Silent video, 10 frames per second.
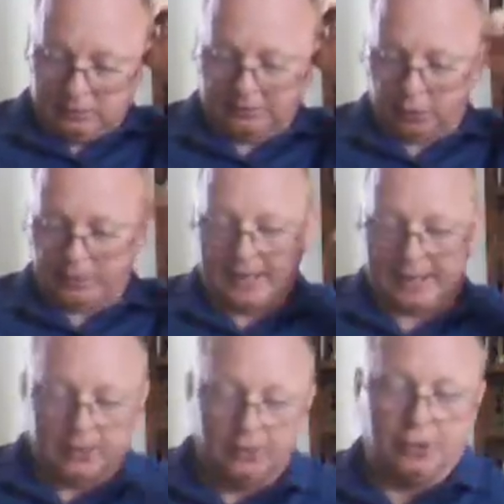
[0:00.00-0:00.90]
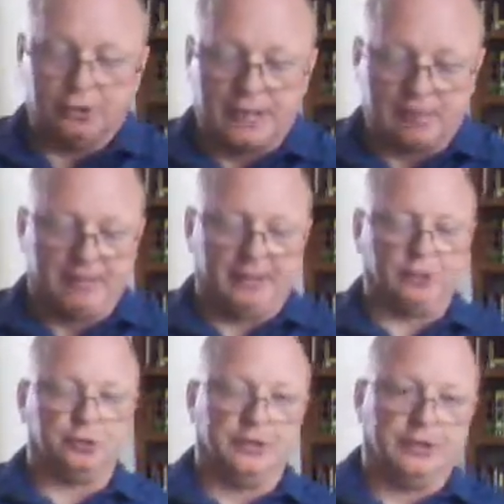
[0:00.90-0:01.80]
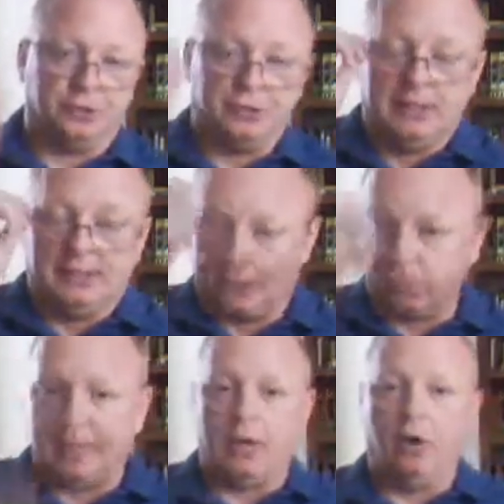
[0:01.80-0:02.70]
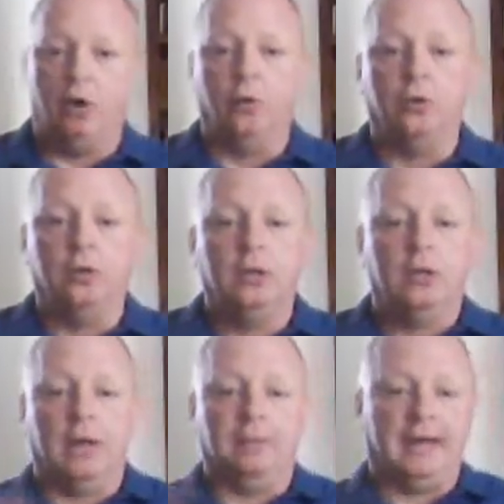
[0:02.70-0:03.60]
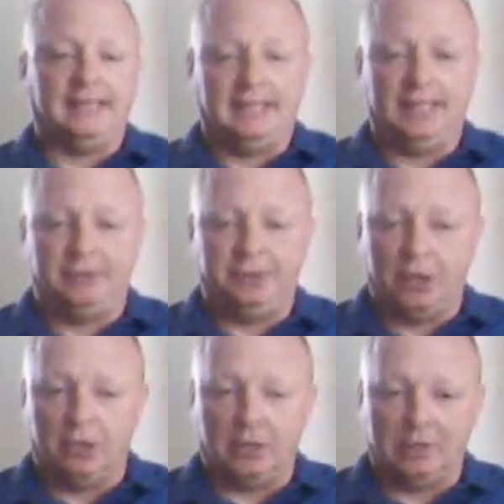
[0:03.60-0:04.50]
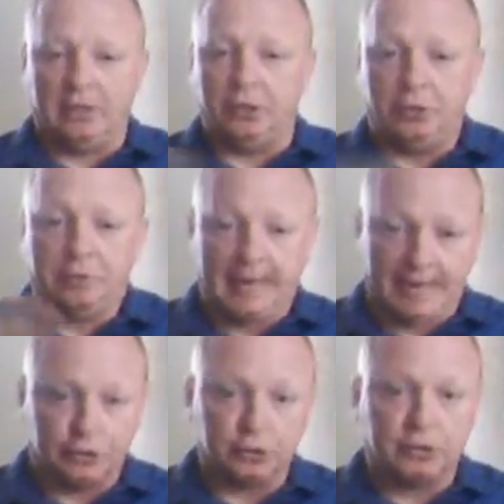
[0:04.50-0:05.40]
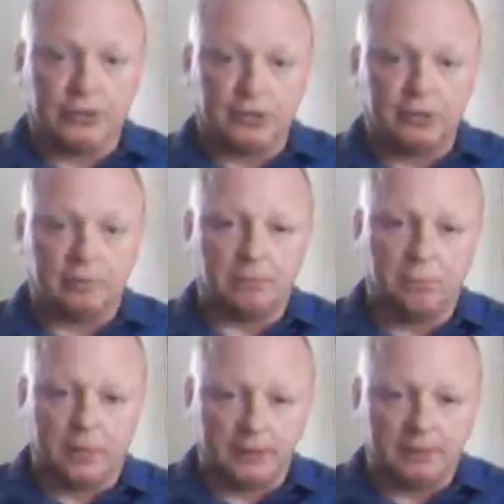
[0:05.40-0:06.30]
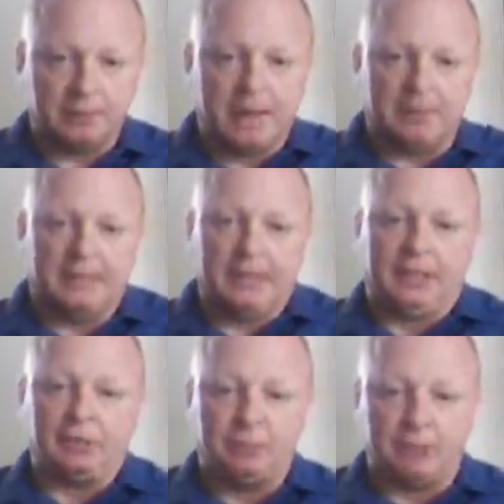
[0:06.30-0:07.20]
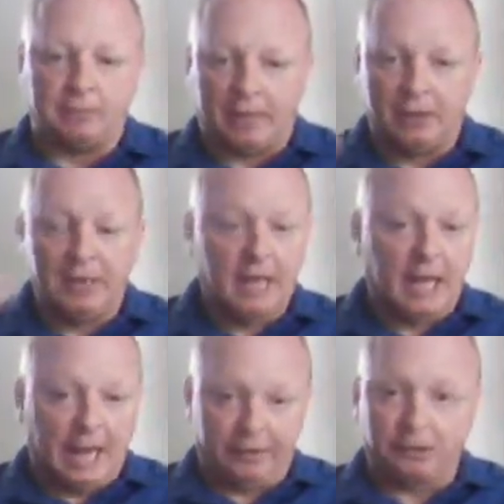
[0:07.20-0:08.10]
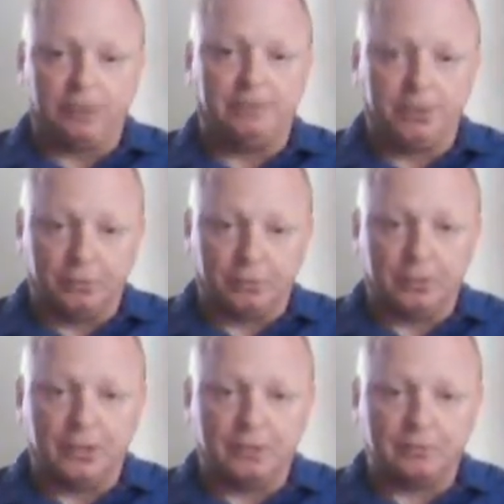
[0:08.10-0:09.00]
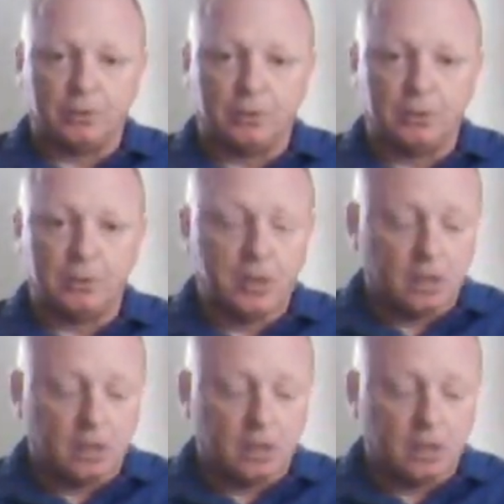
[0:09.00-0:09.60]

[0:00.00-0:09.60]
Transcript: Foreground and logos, not pathos or ethos. This is where that whole, I said, even though you might answer question number 1 in the My Blank English book about how did you feel when you read this poem,